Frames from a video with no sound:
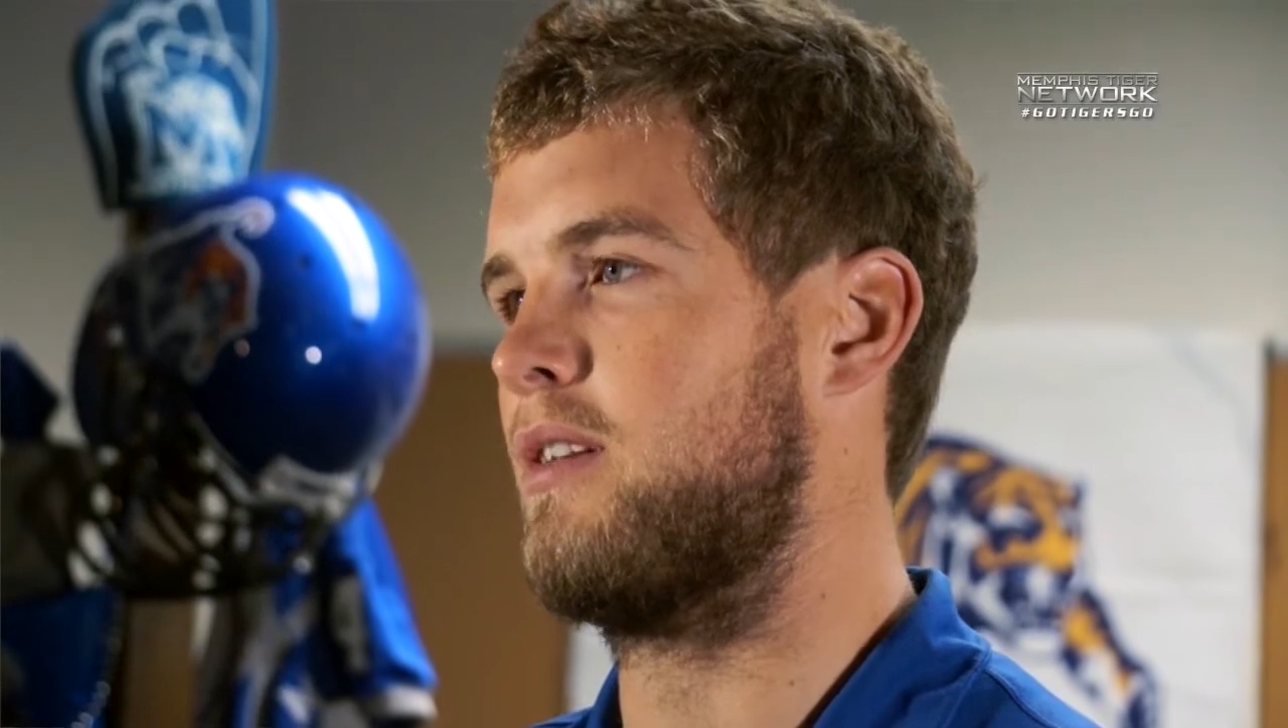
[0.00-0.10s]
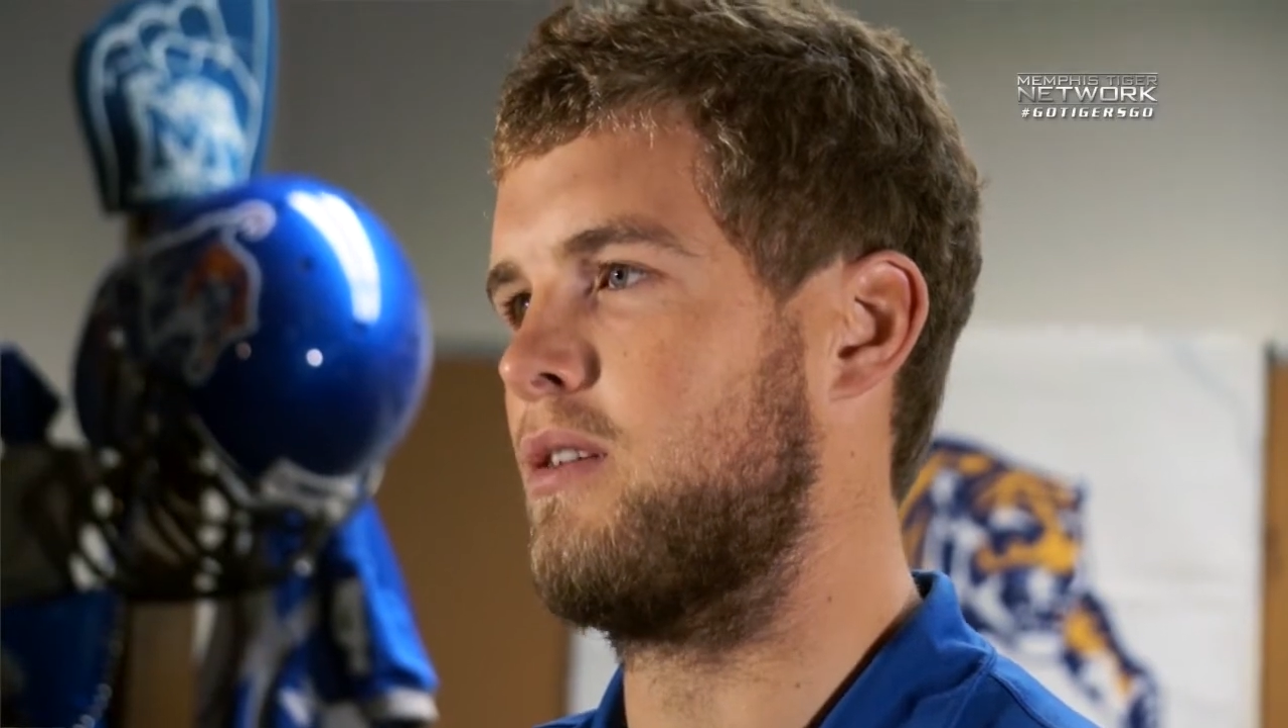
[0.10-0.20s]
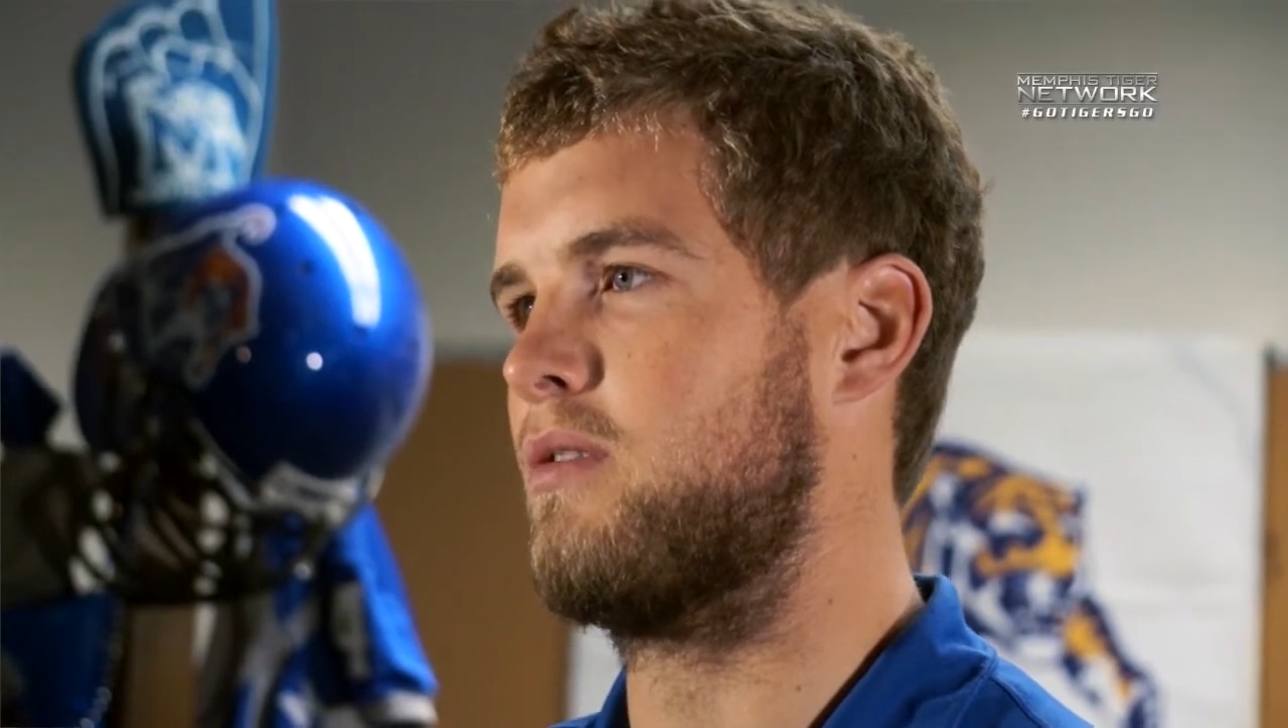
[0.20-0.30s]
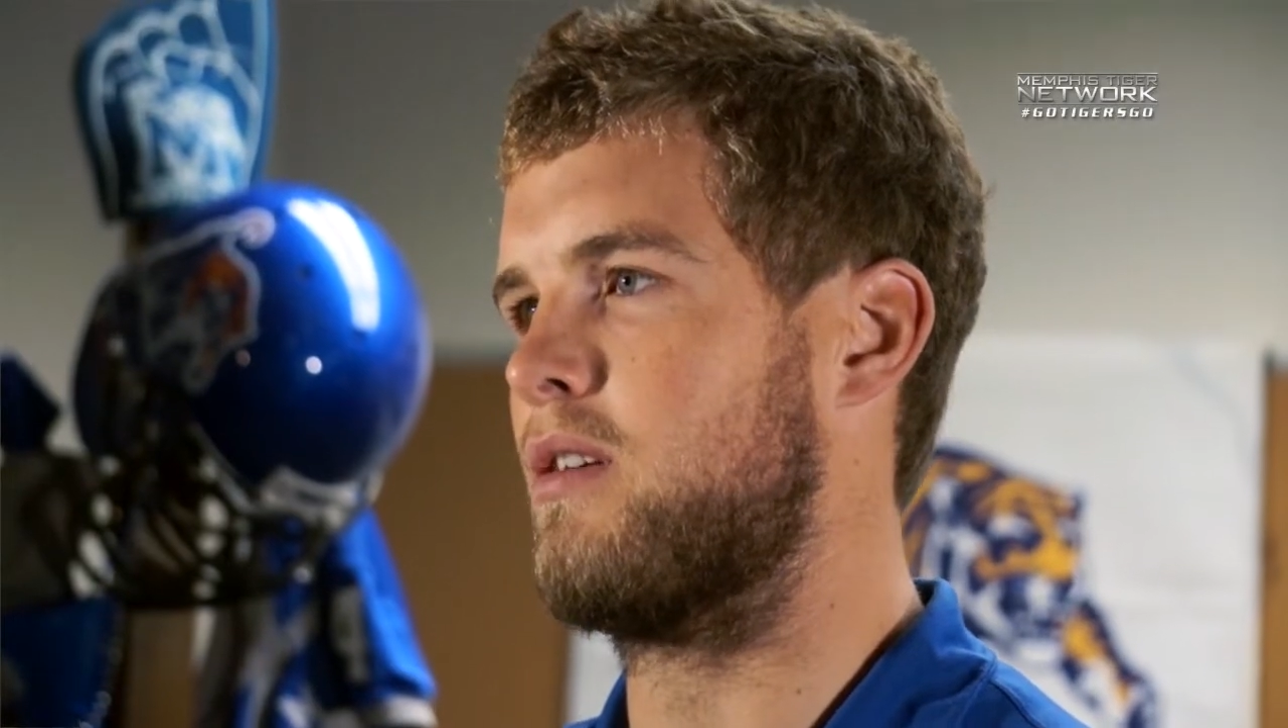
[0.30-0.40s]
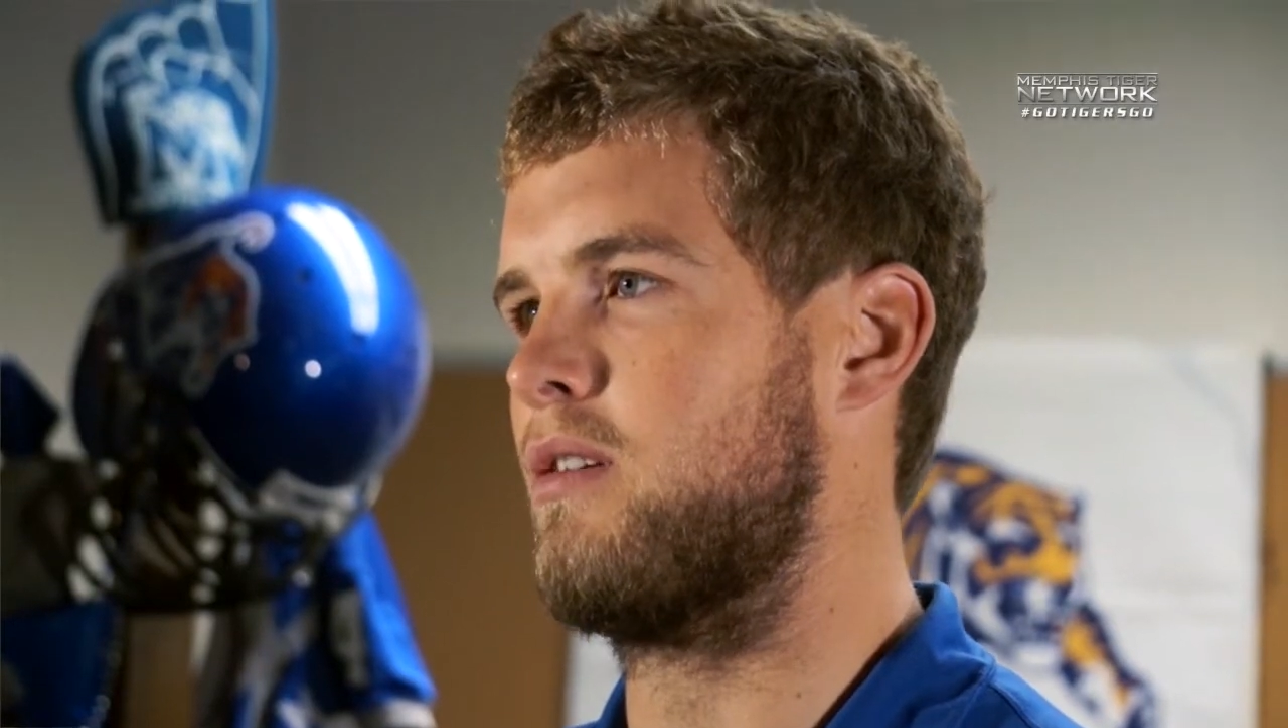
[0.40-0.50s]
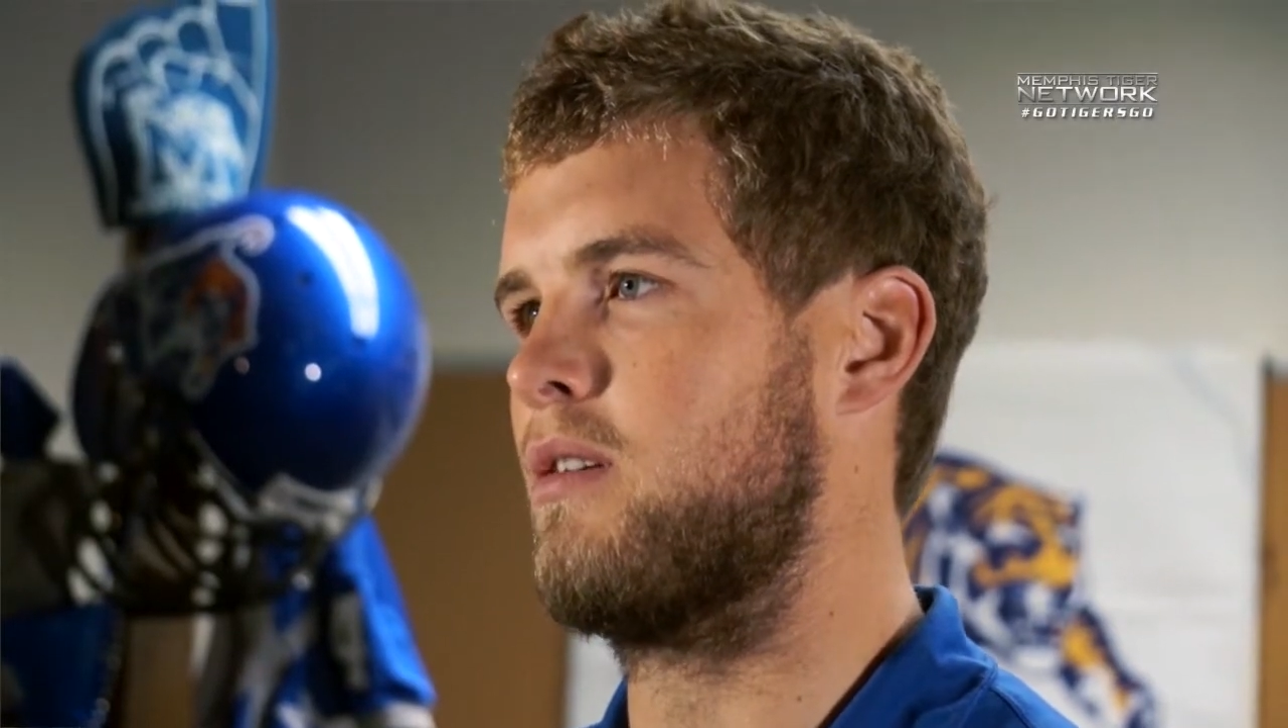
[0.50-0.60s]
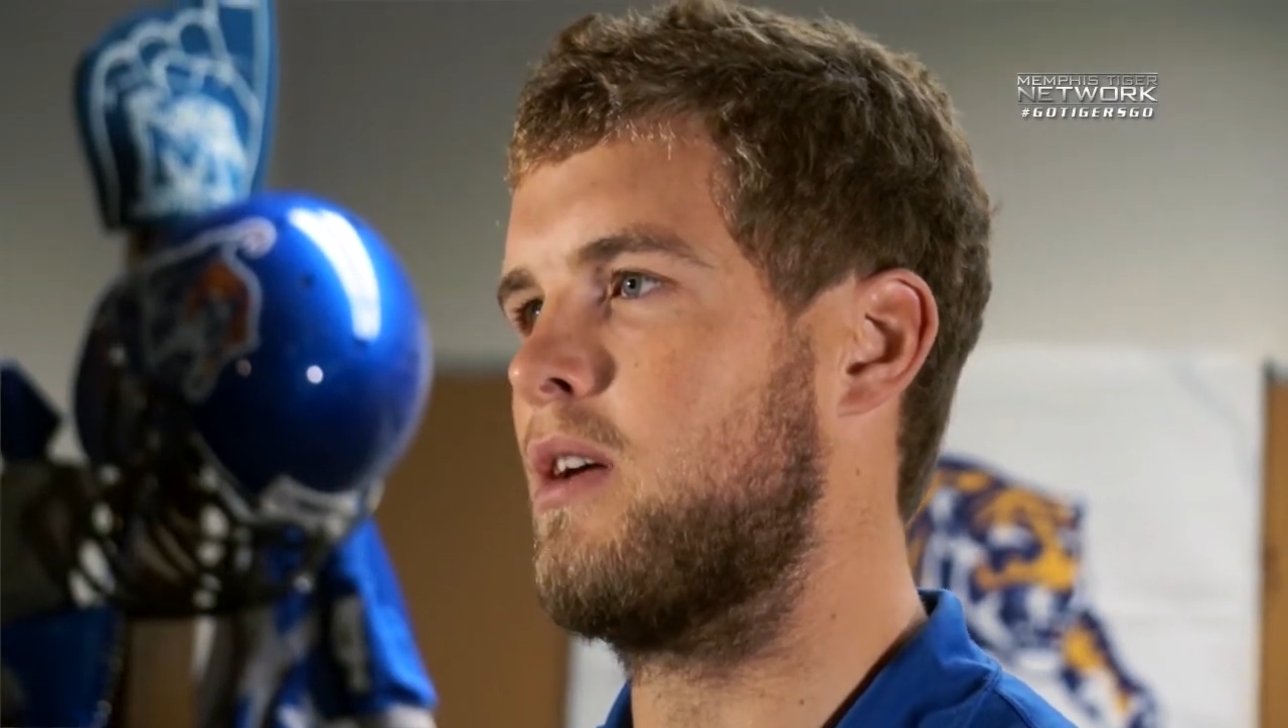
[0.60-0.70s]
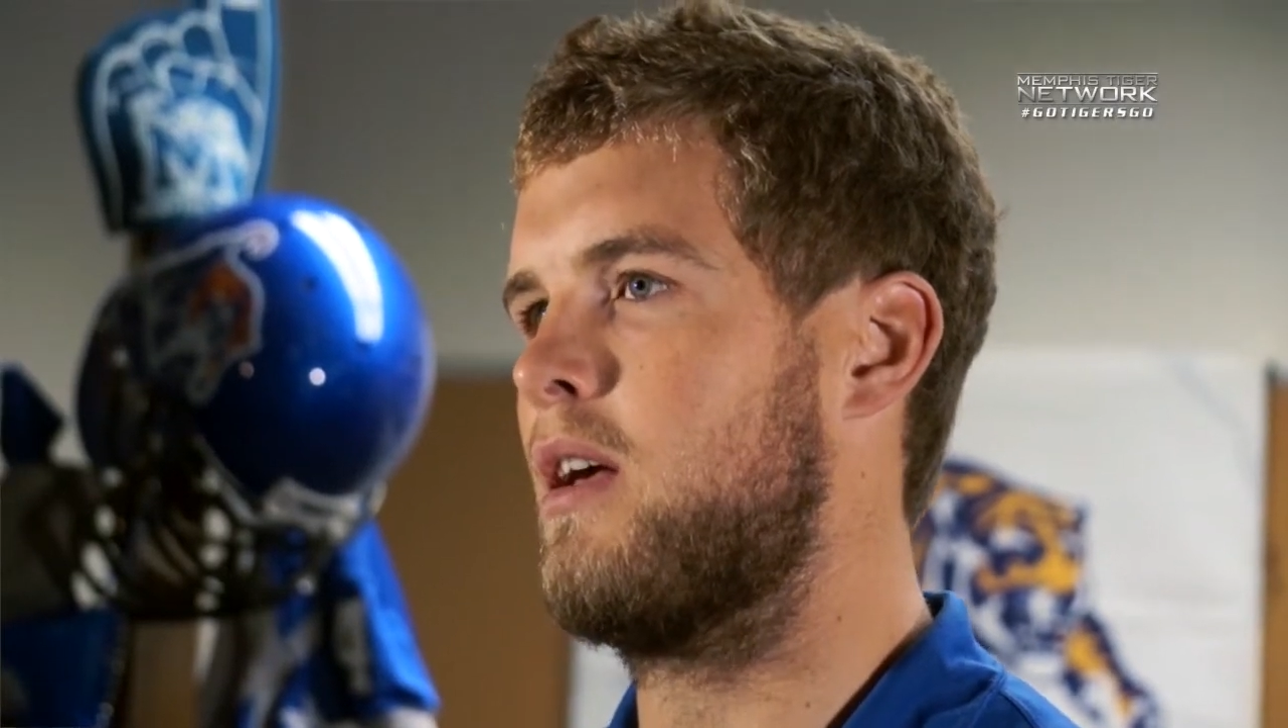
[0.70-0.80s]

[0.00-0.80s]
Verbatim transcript: and also